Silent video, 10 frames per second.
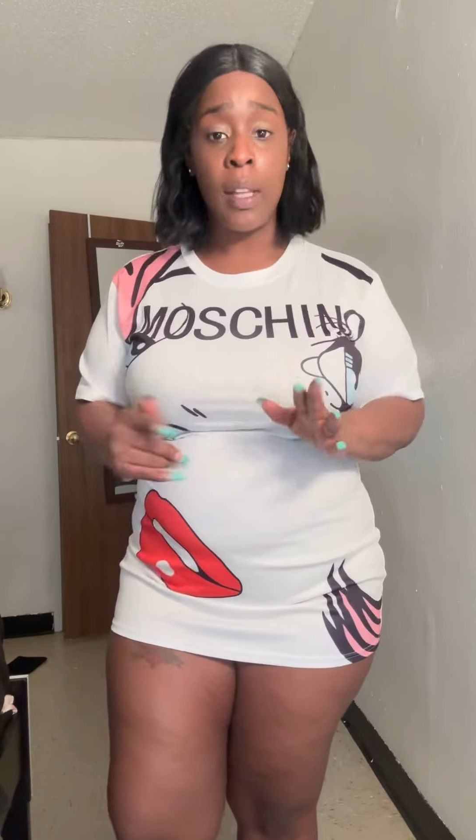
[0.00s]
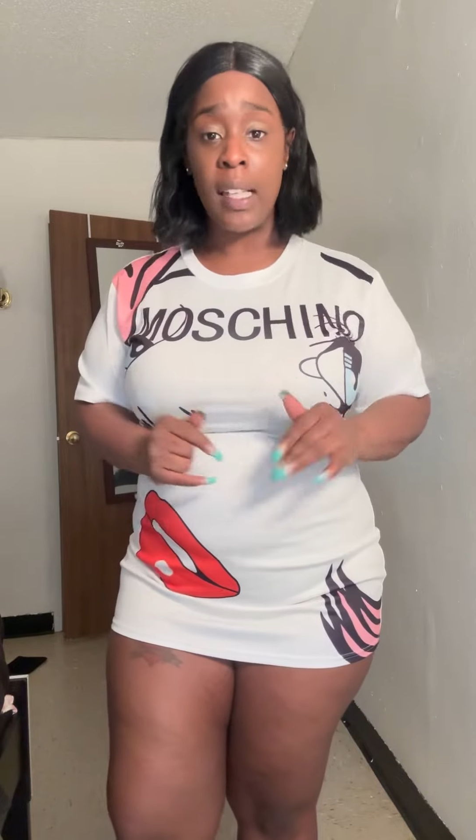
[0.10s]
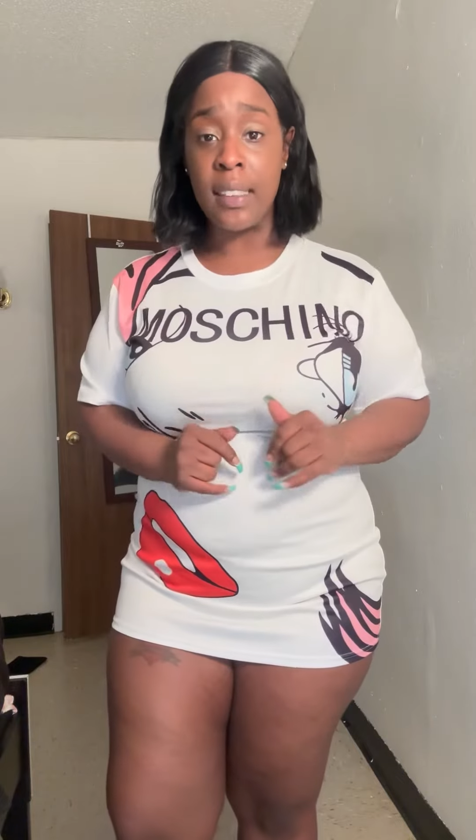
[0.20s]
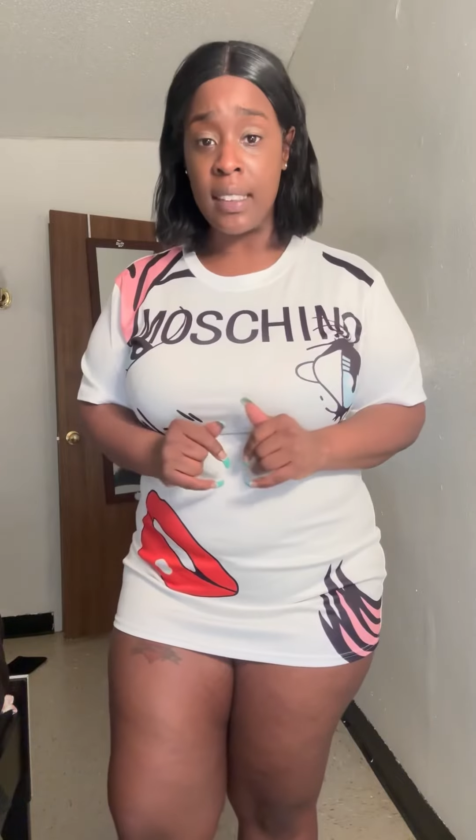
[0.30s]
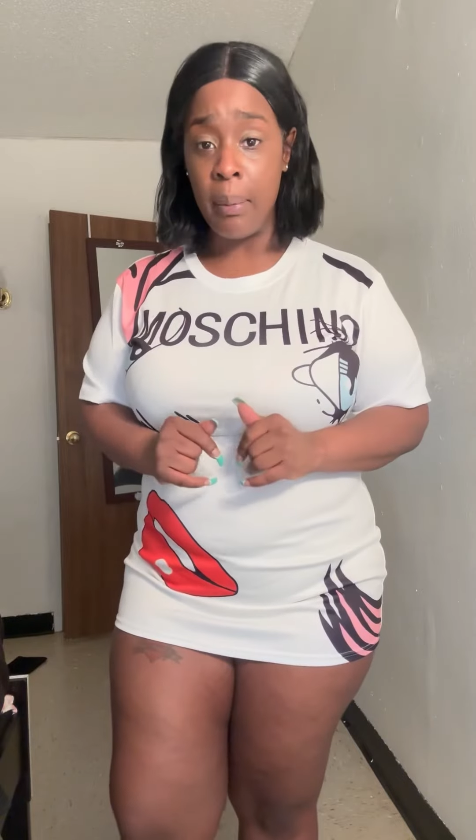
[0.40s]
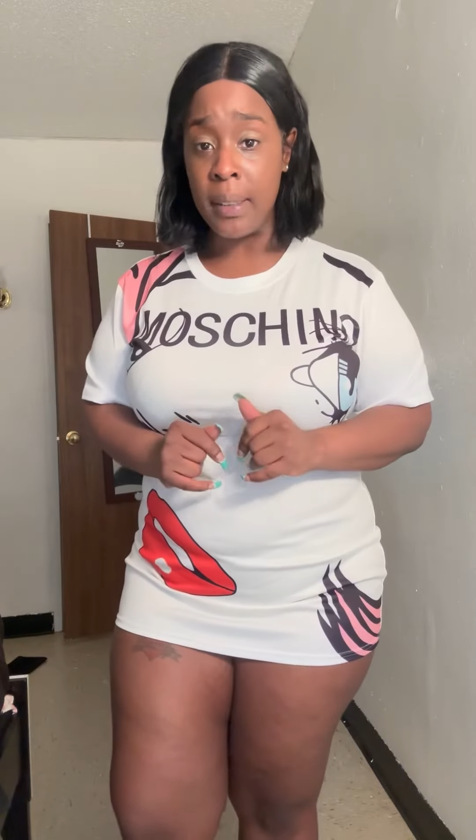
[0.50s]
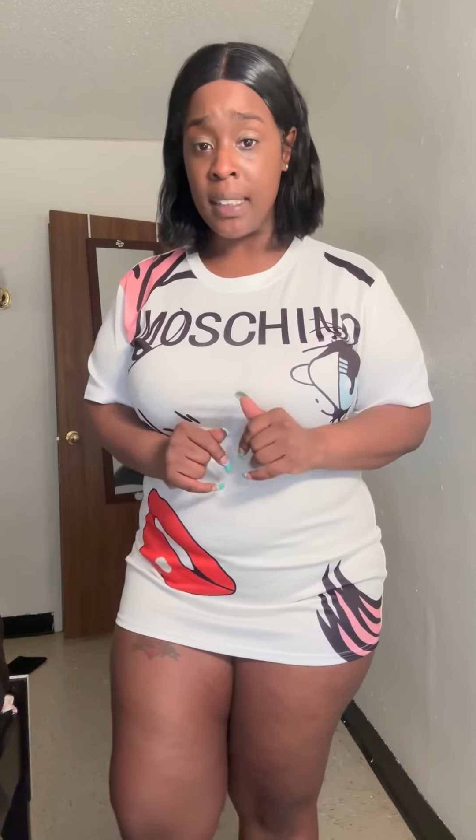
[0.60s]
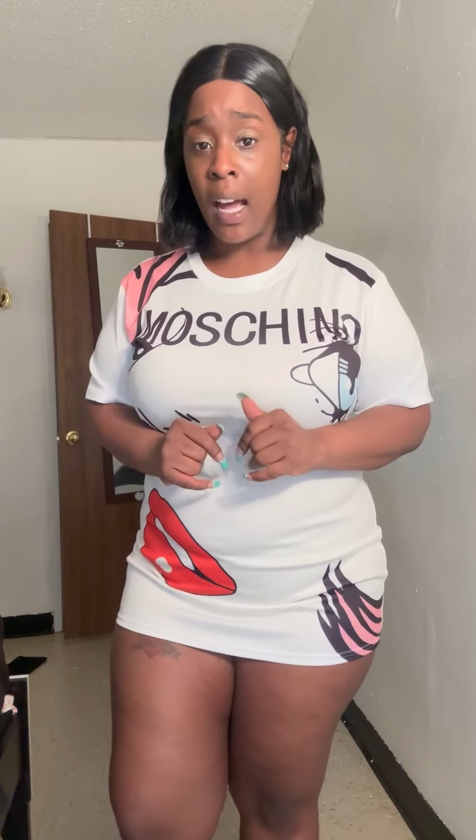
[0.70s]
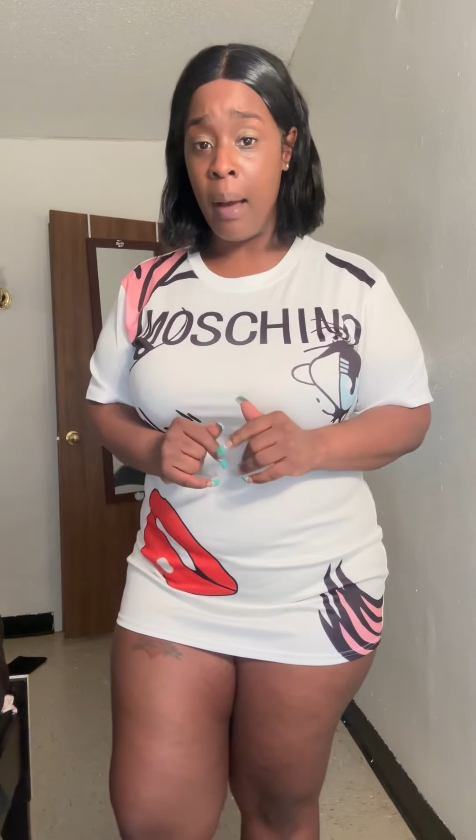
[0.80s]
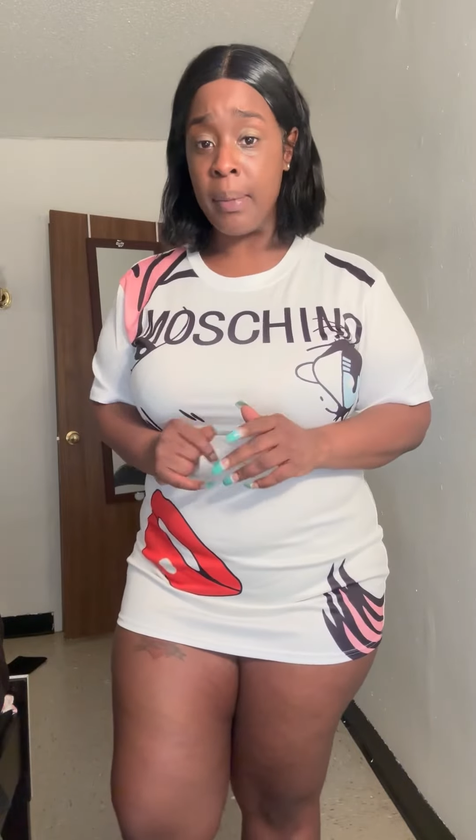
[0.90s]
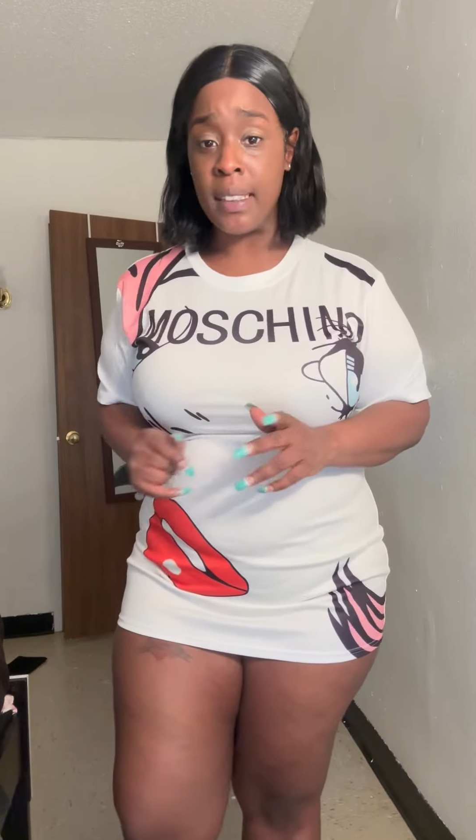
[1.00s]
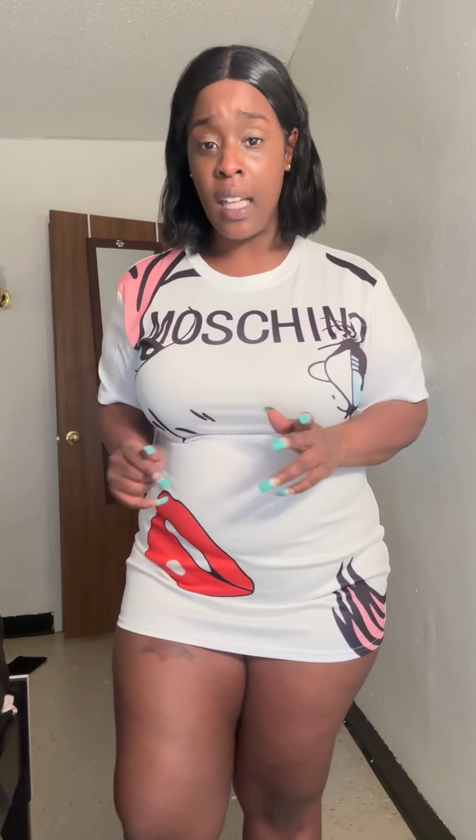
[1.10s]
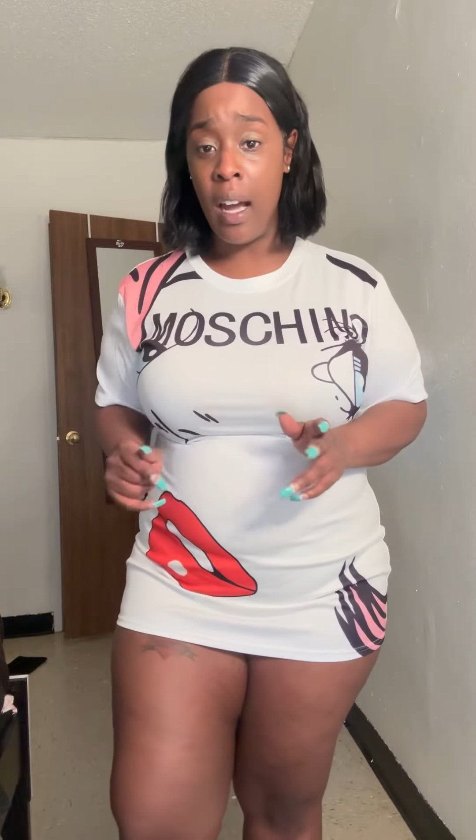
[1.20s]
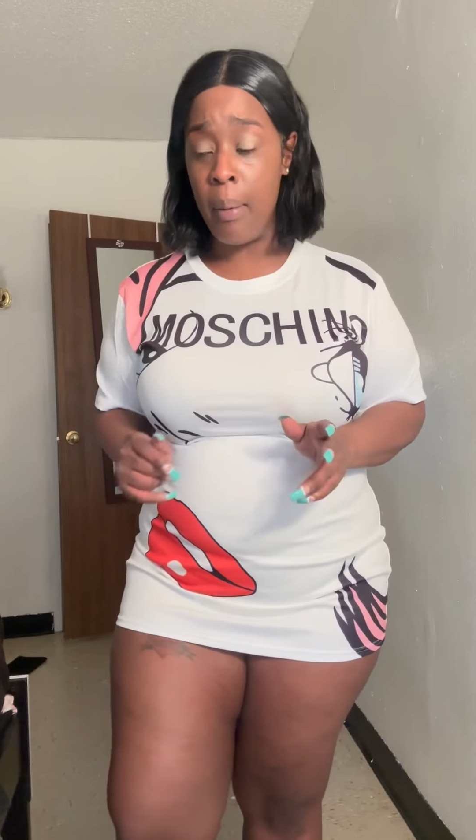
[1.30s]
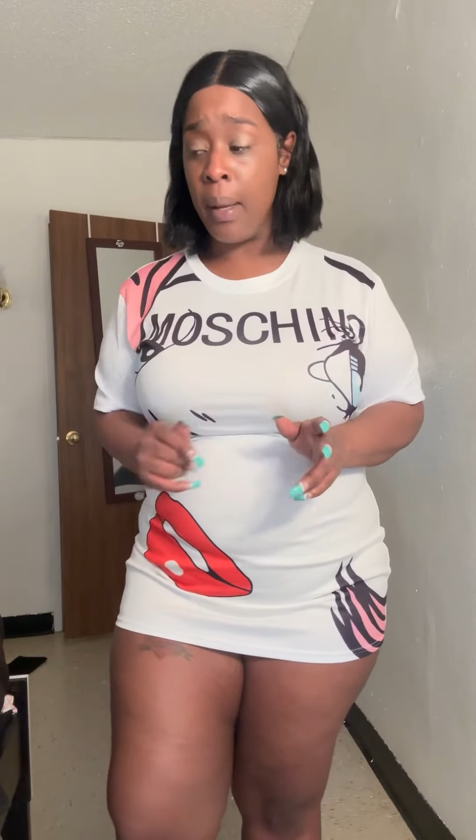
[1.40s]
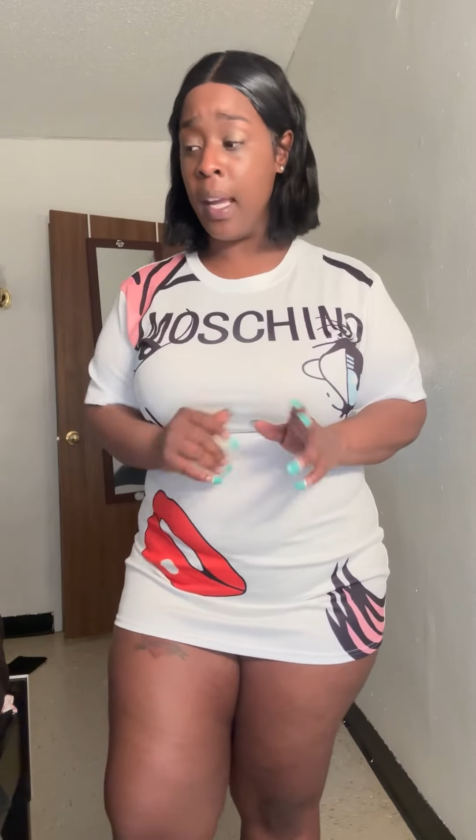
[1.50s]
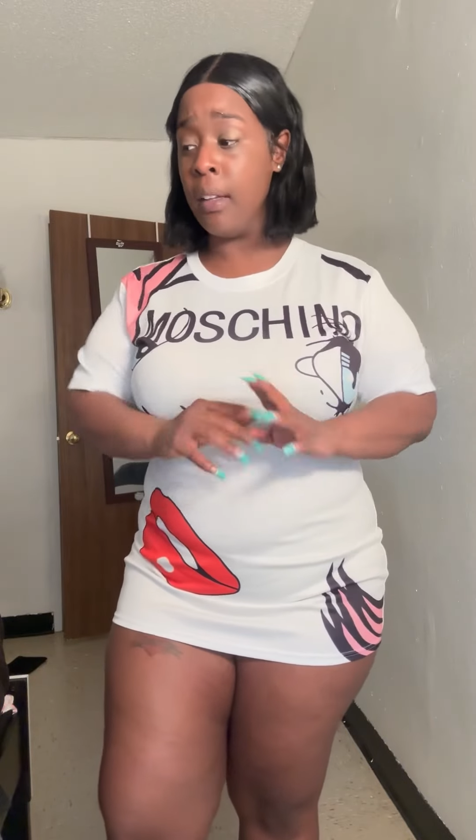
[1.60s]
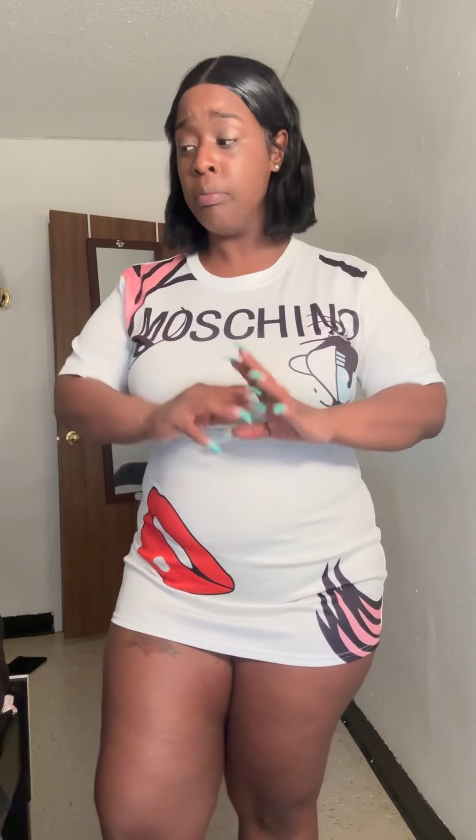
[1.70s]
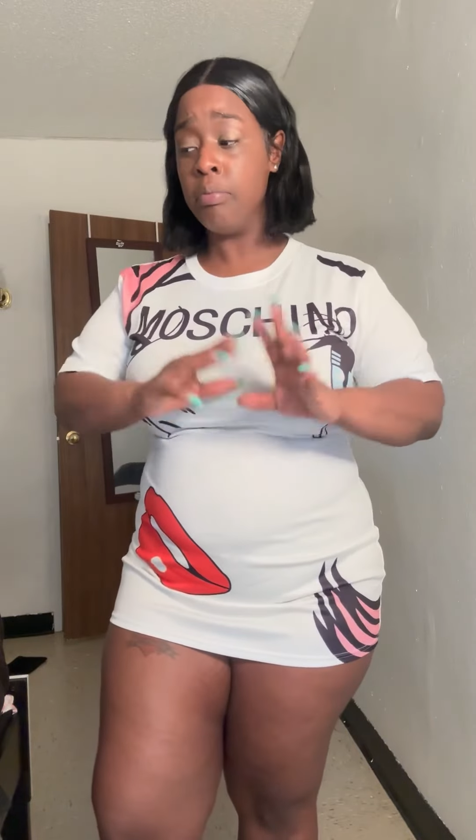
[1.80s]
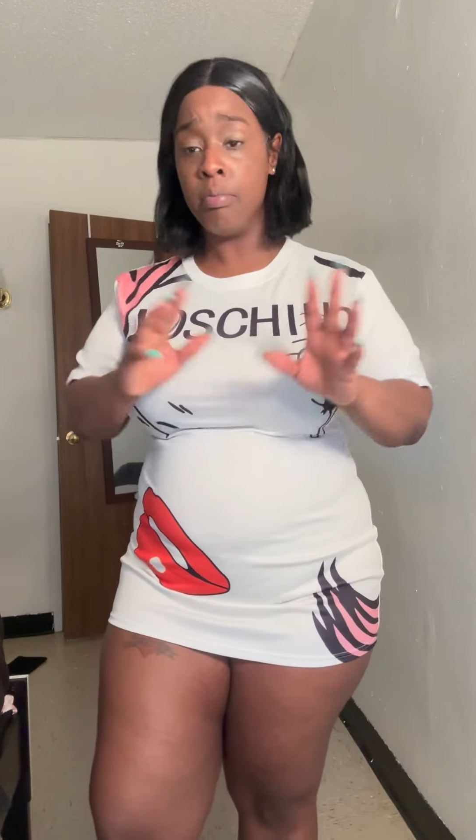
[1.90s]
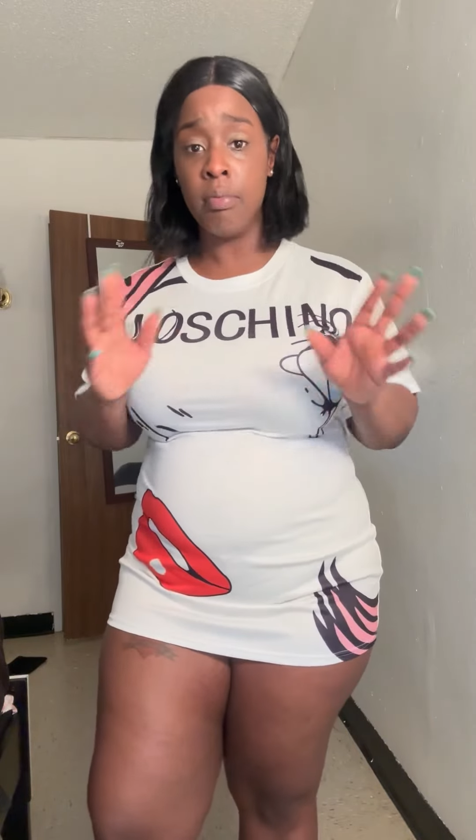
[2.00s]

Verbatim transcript: It's summertime. is coming.